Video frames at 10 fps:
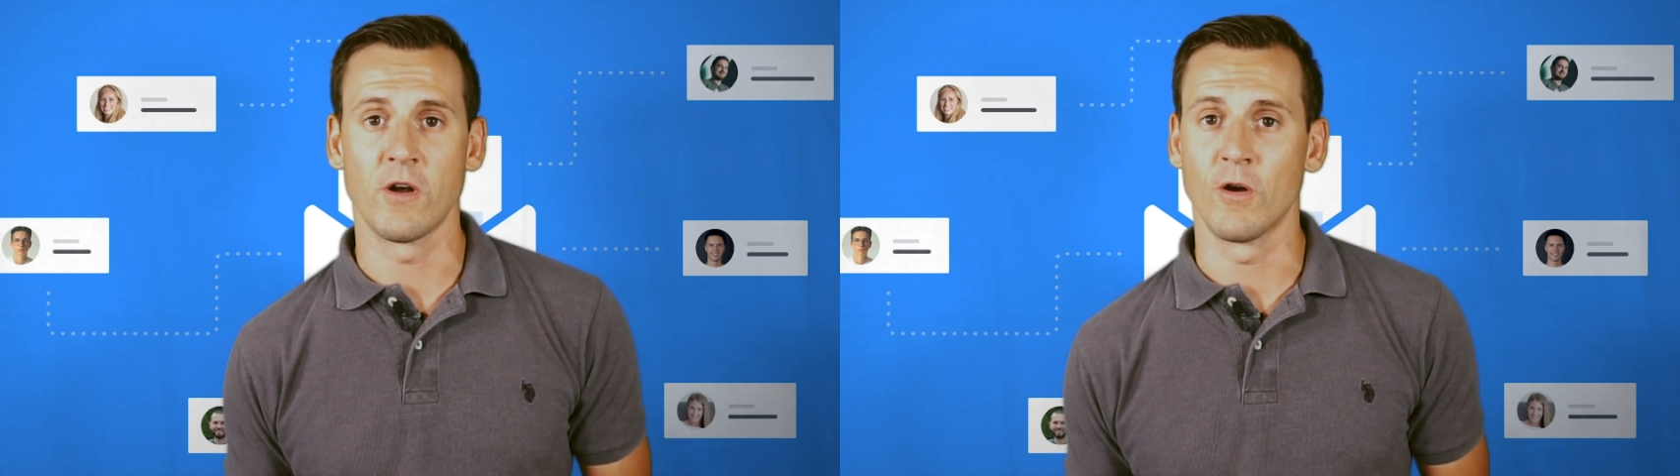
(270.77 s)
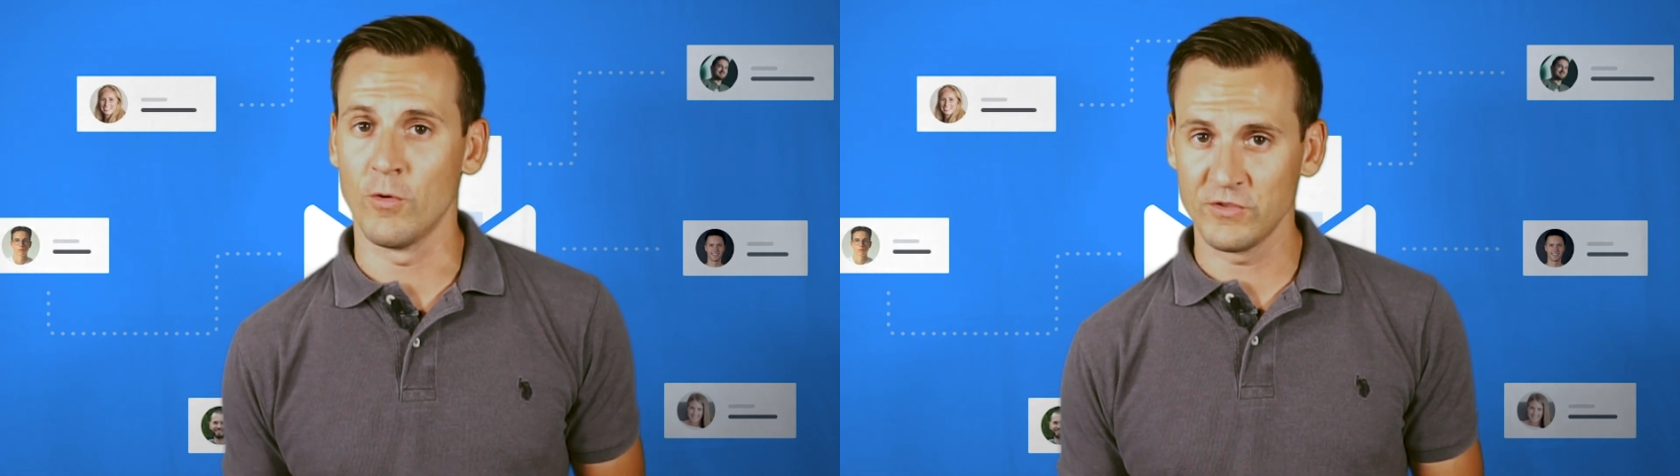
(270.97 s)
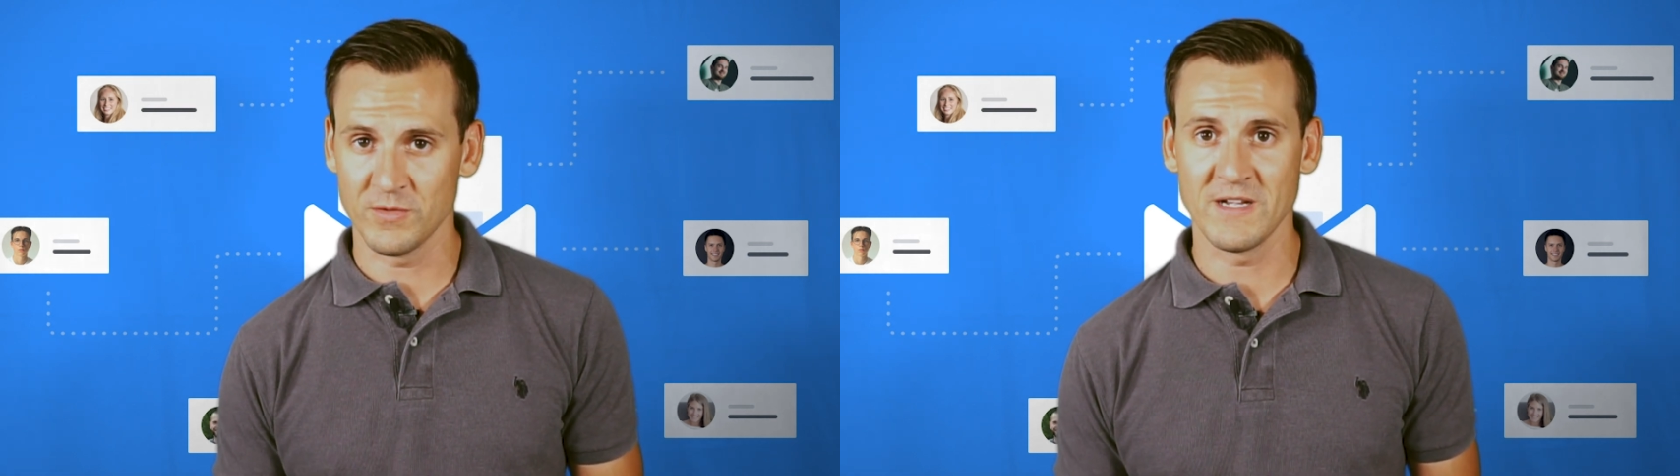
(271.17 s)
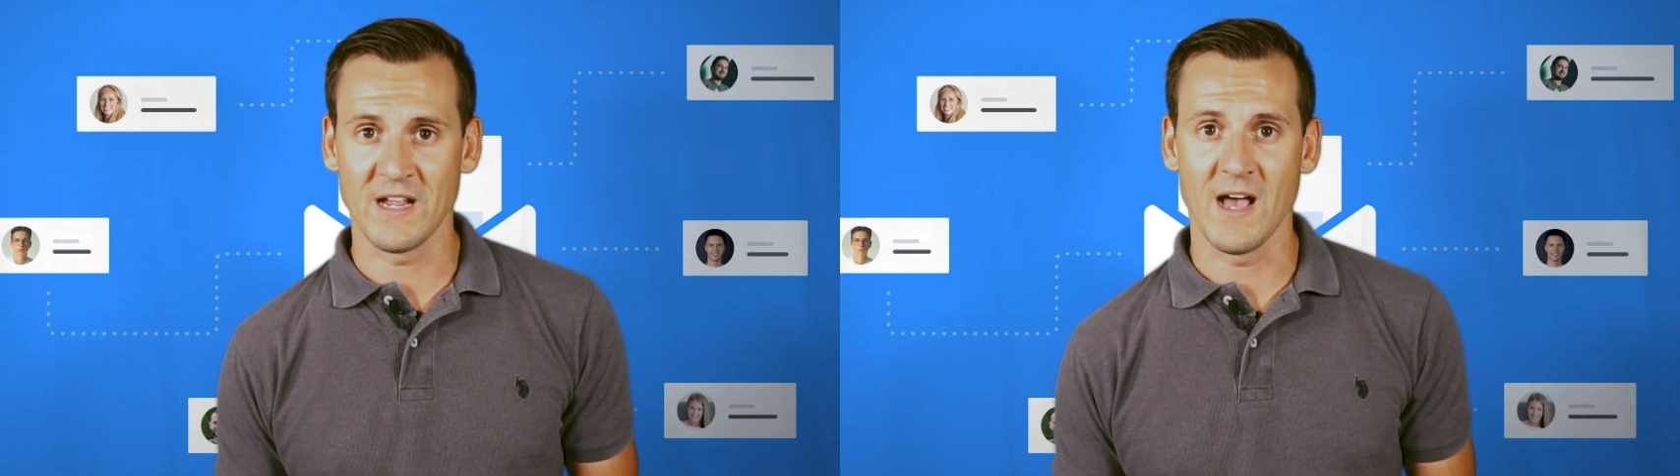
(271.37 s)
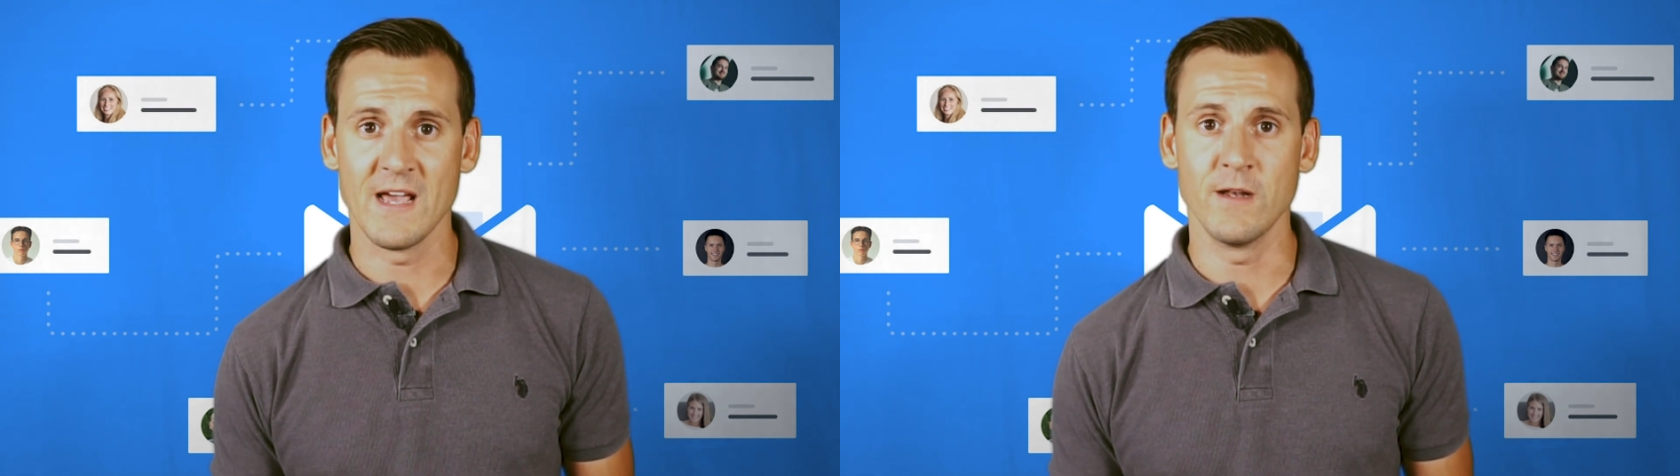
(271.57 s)
on our ultimate
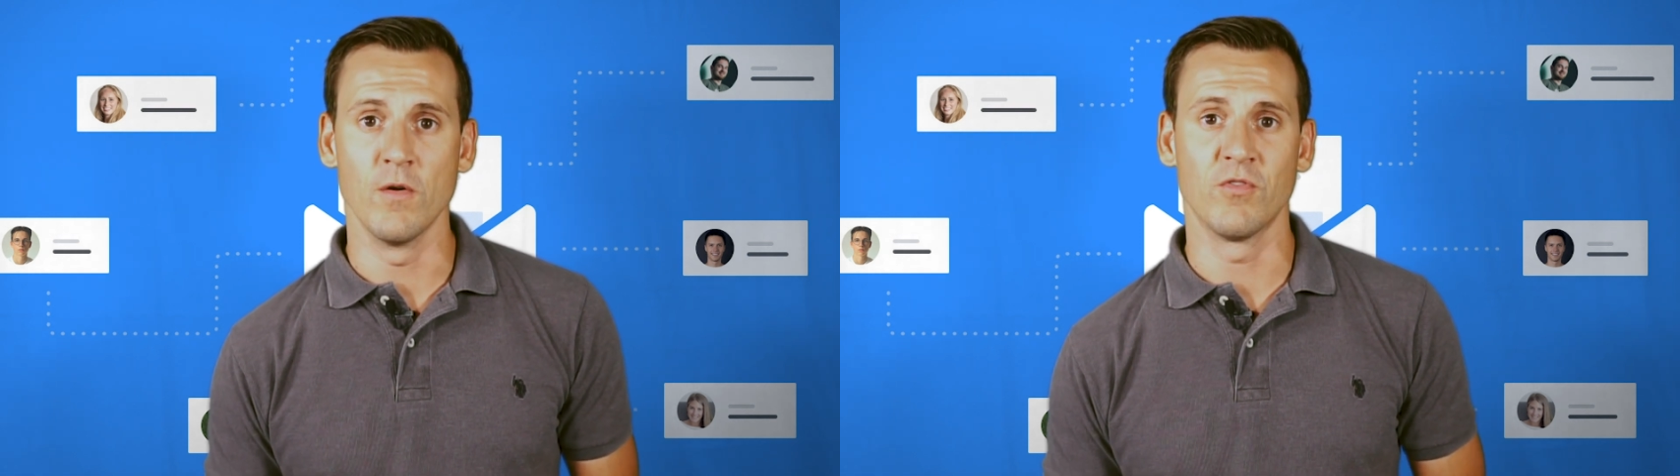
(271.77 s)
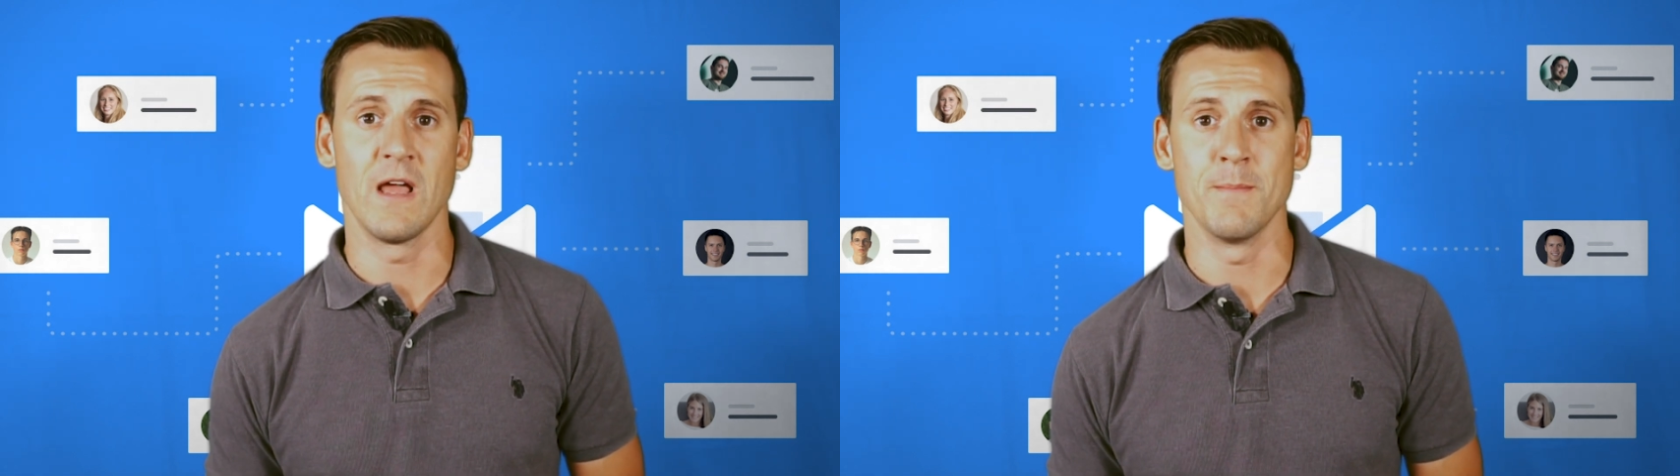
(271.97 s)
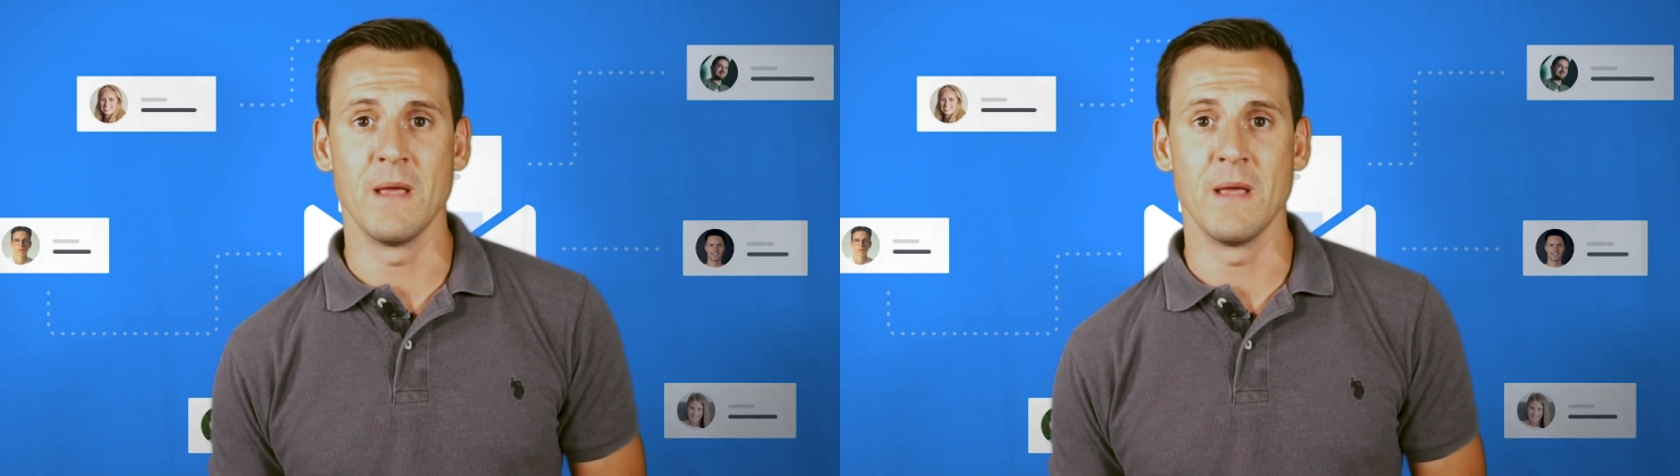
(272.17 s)
guide over at